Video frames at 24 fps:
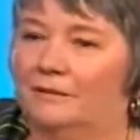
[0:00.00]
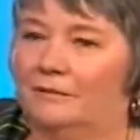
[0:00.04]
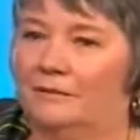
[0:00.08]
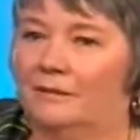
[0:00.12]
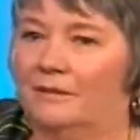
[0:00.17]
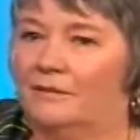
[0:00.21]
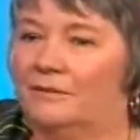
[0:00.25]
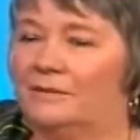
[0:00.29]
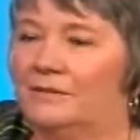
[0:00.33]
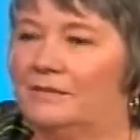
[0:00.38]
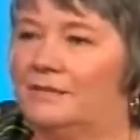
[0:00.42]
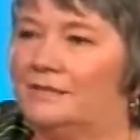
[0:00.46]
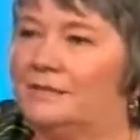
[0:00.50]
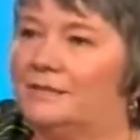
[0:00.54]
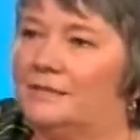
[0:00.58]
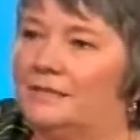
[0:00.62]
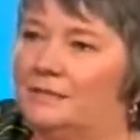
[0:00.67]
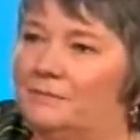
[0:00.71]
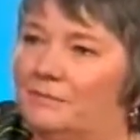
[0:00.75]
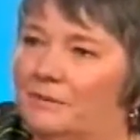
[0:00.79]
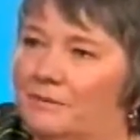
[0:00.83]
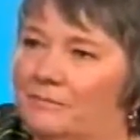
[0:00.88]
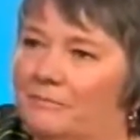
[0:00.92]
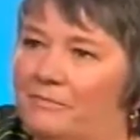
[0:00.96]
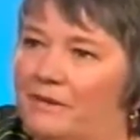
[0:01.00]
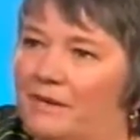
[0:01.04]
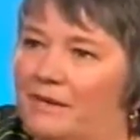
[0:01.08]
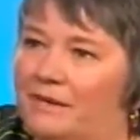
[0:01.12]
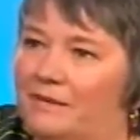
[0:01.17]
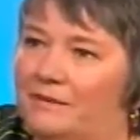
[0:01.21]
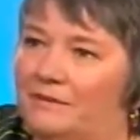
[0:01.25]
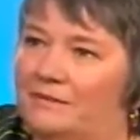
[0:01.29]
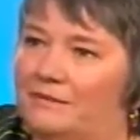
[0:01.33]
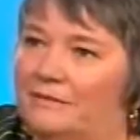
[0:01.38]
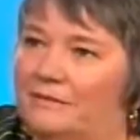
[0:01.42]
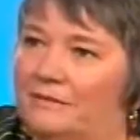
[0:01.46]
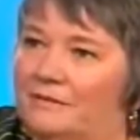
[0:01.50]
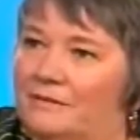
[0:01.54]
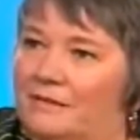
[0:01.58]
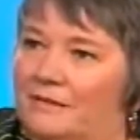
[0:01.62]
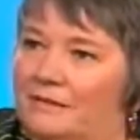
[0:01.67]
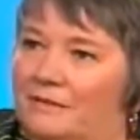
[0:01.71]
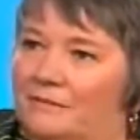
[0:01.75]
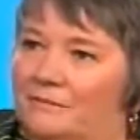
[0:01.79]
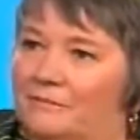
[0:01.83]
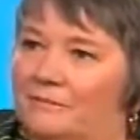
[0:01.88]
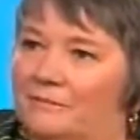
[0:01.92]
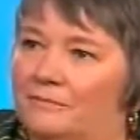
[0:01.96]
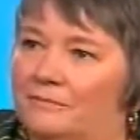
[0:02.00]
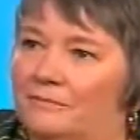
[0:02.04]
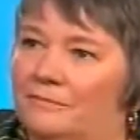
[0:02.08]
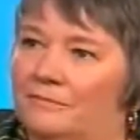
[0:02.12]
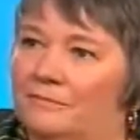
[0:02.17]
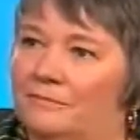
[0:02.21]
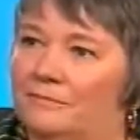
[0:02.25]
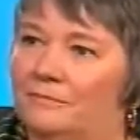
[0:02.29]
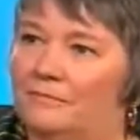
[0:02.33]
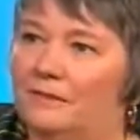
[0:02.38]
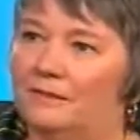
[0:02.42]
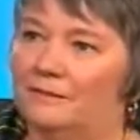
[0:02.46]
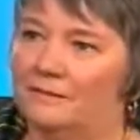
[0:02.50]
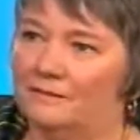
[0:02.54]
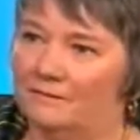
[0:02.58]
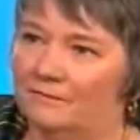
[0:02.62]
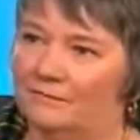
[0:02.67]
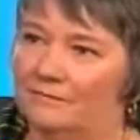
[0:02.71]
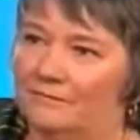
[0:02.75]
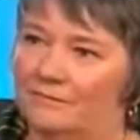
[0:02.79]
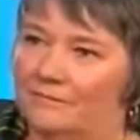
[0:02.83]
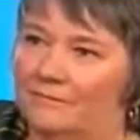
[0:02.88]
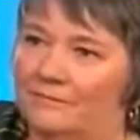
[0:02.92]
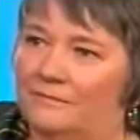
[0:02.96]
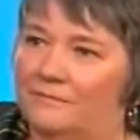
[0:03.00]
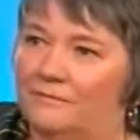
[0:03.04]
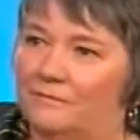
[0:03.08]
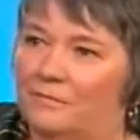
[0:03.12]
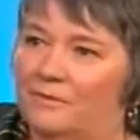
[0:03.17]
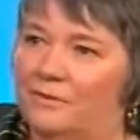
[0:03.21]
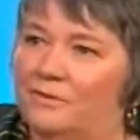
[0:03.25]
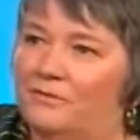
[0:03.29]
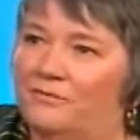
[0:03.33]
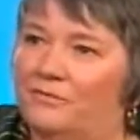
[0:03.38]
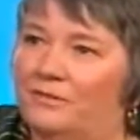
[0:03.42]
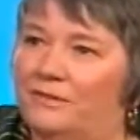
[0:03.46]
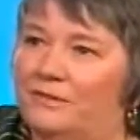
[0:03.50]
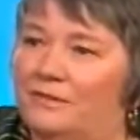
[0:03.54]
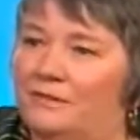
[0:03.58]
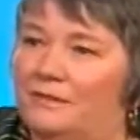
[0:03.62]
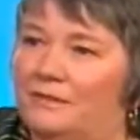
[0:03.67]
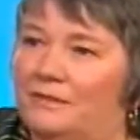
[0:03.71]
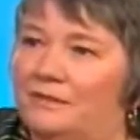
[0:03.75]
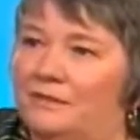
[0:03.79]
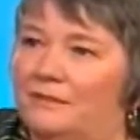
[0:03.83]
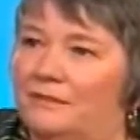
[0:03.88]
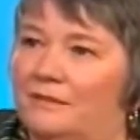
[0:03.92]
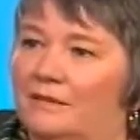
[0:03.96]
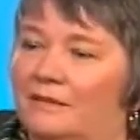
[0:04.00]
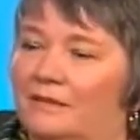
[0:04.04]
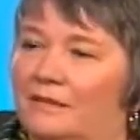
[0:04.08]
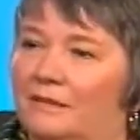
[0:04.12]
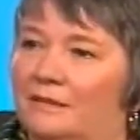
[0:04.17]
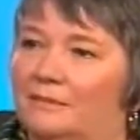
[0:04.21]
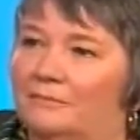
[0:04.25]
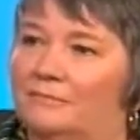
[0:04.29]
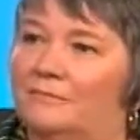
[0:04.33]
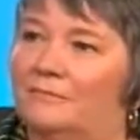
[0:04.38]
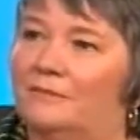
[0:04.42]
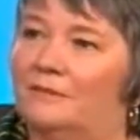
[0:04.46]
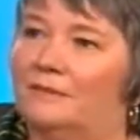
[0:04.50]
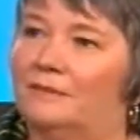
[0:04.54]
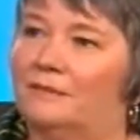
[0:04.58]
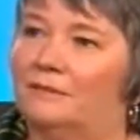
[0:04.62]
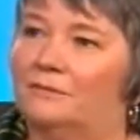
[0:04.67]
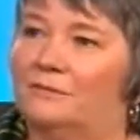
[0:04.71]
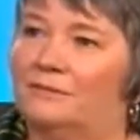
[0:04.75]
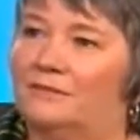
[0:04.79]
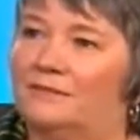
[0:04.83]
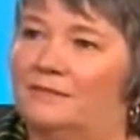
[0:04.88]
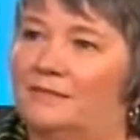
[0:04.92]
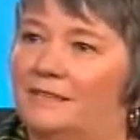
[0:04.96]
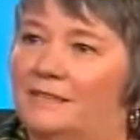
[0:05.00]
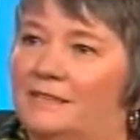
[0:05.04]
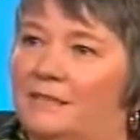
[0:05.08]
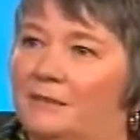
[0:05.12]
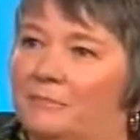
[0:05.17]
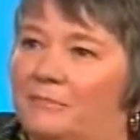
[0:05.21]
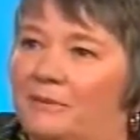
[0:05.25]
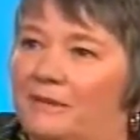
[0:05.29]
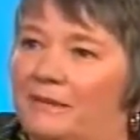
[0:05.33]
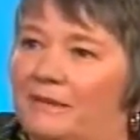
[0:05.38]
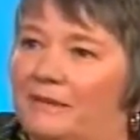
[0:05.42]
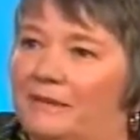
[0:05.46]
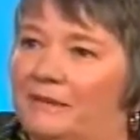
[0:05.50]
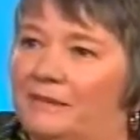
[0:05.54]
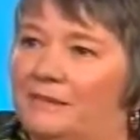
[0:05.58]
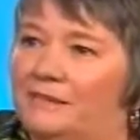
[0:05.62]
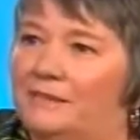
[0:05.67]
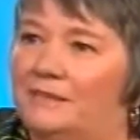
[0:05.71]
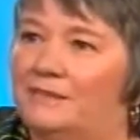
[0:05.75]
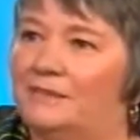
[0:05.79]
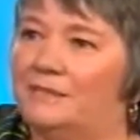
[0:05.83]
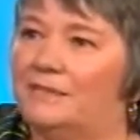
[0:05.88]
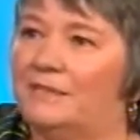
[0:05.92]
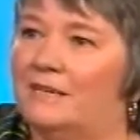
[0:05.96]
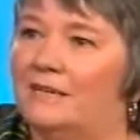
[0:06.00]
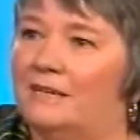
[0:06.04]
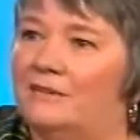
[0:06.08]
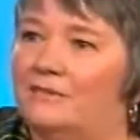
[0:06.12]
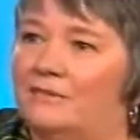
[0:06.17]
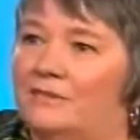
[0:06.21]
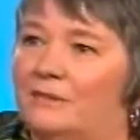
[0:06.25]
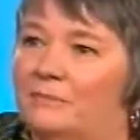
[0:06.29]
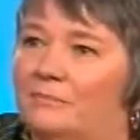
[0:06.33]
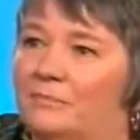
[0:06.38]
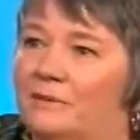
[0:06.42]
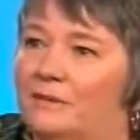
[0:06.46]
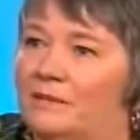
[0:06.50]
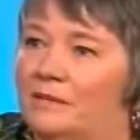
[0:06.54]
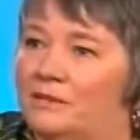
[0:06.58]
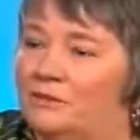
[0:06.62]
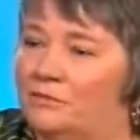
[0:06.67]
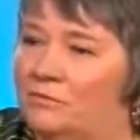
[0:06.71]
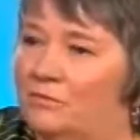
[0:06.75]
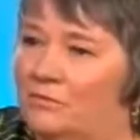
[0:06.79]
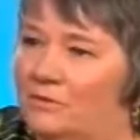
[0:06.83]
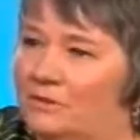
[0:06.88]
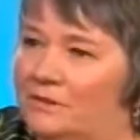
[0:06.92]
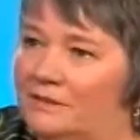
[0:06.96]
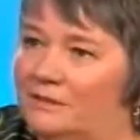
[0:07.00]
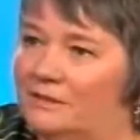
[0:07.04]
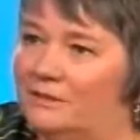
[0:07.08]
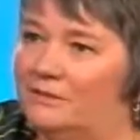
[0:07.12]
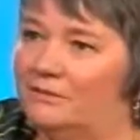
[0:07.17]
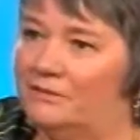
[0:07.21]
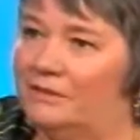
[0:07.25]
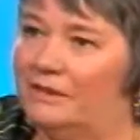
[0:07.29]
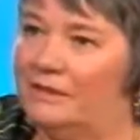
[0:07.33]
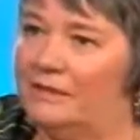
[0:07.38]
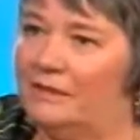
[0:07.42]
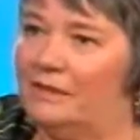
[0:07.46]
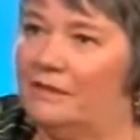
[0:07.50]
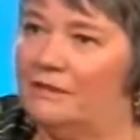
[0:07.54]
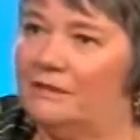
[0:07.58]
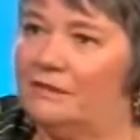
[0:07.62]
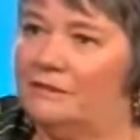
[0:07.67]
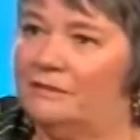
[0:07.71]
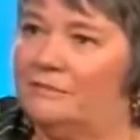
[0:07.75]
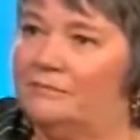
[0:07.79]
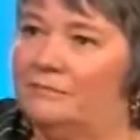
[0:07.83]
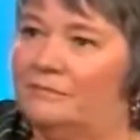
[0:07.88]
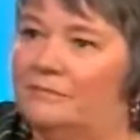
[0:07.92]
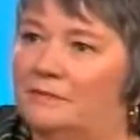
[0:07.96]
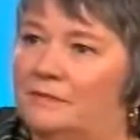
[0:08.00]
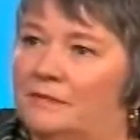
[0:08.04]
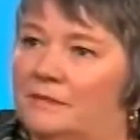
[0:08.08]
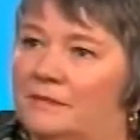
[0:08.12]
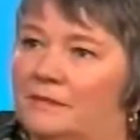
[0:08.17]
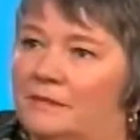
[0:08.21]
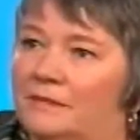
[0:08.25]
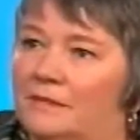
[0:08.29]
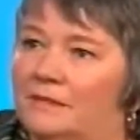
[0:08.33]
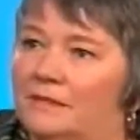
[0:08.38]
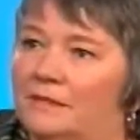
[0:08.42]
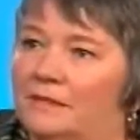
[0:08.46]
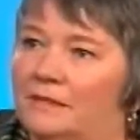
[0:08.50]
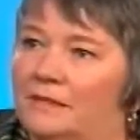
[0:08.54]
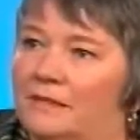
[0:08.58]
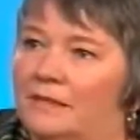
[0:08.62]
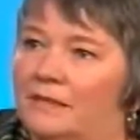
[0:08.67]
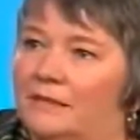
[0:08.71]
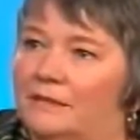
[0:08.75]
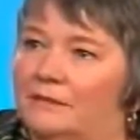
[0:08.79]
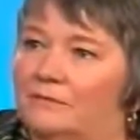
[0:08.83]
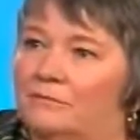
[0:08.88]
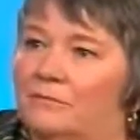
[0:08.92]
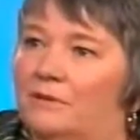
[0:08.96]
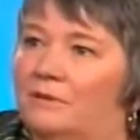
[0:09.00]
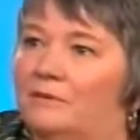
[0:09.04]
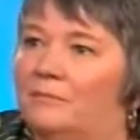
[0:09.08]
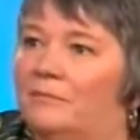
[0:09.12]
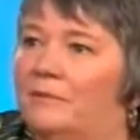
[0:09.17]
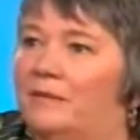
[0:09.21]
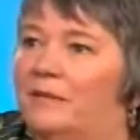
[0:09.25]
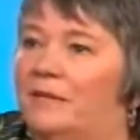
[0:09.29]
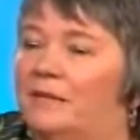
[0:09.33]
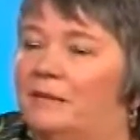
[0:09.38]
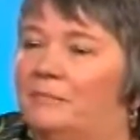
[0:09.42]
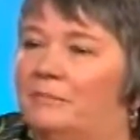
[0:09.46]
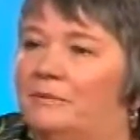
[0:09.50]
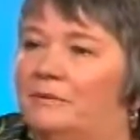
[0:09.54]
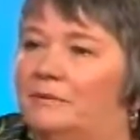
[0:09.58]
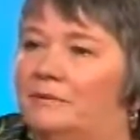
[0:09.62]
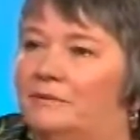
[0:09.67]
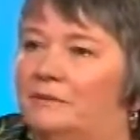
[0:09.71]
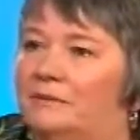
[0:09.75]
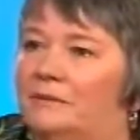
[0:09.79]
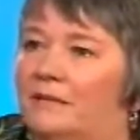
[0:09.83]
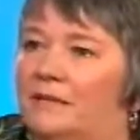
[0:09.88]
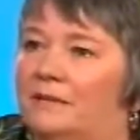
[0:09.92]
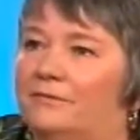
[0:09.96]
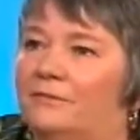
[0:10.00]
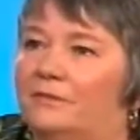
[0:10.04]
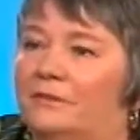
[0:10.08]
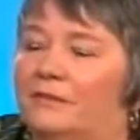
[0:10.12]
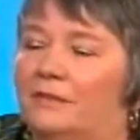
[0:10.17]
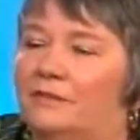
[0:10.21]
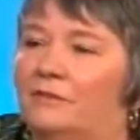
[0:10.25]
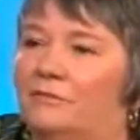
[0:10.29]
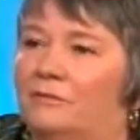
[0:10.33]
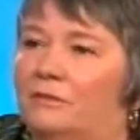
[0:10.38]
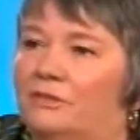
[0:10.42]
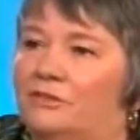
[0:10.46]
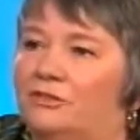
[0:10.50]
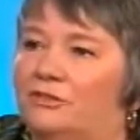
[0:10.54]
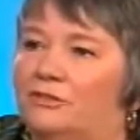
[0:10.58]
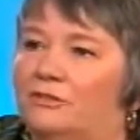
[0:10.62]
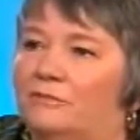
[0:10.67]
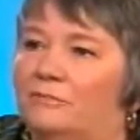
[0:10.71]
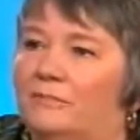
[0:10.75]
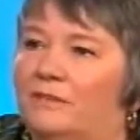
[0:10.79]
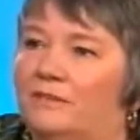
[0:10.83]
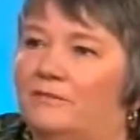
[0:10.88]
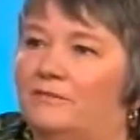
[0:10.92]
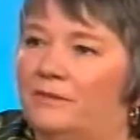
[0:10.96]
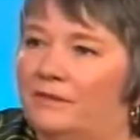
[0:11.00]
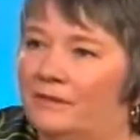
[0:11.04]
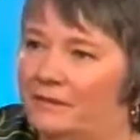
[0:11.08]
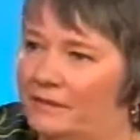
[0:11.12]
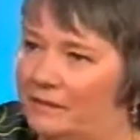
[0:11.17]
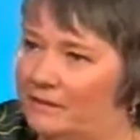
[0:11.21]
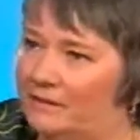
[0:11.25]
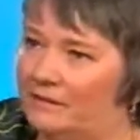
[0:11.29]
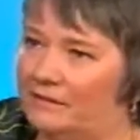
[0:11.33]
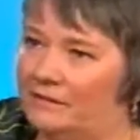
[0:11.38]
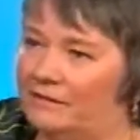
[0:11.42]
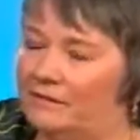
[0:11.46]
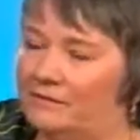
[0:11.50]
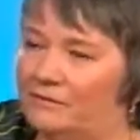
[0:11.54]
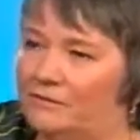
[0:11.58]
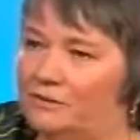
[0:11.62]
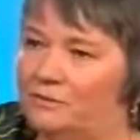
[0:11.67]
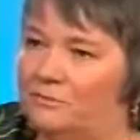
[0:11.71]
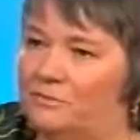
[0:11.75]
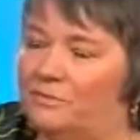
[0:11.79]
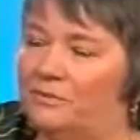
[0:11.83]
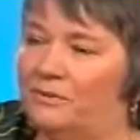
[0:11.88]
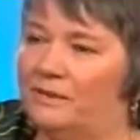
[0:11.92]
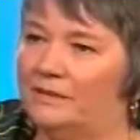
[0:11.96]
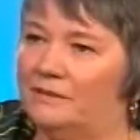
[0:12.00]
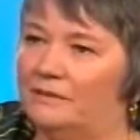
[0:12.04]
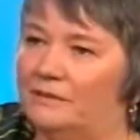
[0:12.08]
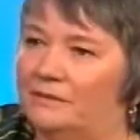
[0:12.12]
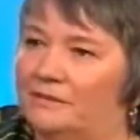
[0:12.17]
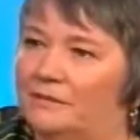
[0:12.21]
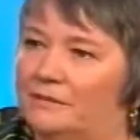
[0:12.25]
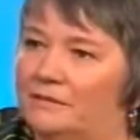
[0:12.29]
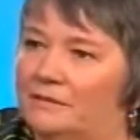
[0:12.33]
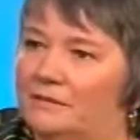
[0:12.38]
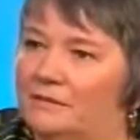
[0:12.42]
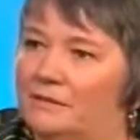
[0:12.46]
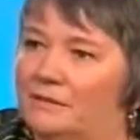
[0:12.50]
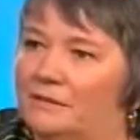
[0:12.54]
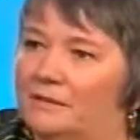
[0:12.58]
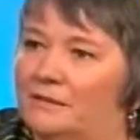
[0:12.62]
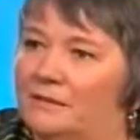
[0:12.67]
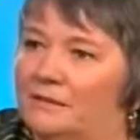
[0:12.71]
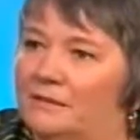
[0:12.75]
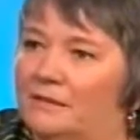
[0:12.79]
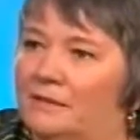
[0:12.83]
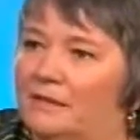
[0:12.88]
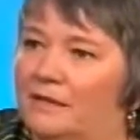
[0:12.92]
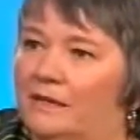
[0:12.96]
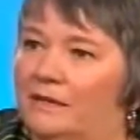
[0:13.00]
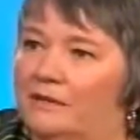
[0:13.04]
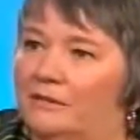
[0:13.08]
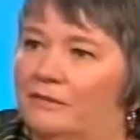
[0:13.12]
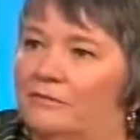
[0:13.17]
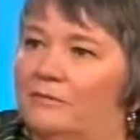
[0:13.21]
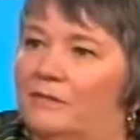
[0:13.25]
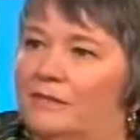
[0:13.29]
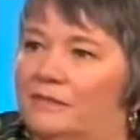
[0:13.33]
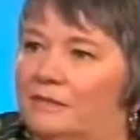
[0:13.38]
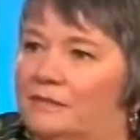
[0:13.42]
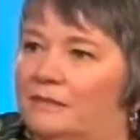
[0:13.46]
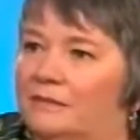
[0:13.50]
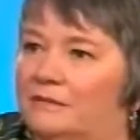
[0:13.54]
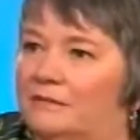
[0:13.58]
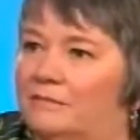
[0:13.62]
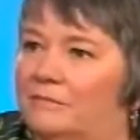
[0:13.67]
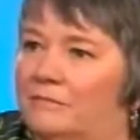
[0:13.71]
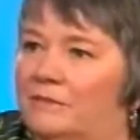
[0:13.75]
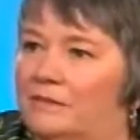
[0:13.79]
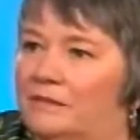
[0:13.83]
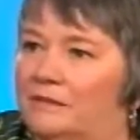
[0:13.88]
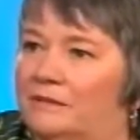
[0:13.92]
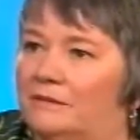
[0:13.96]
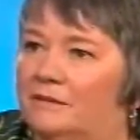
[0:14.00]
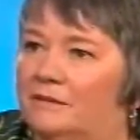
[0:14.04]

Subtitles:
Well, I was asleep in bed and my boyfriend was sitting there playing his guitar, and the police walked into our home and woke me up, and after they questioned me, found out that I was pregnant and arrested me